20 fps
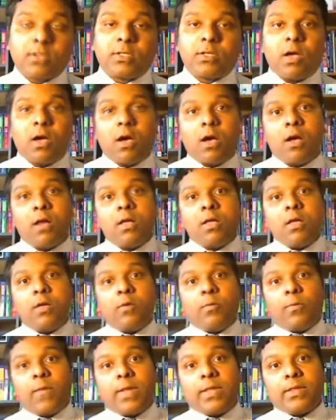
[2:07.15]
So
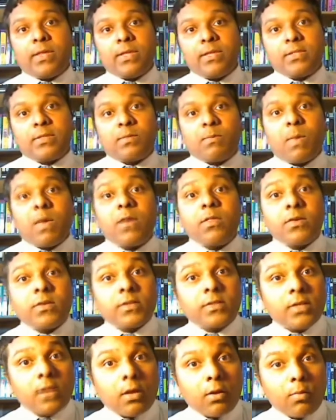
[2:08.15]
when these
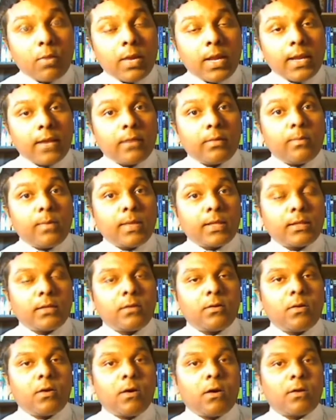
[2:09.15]
mothers are in
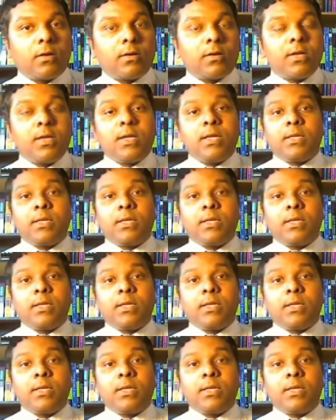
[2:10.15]
methadone,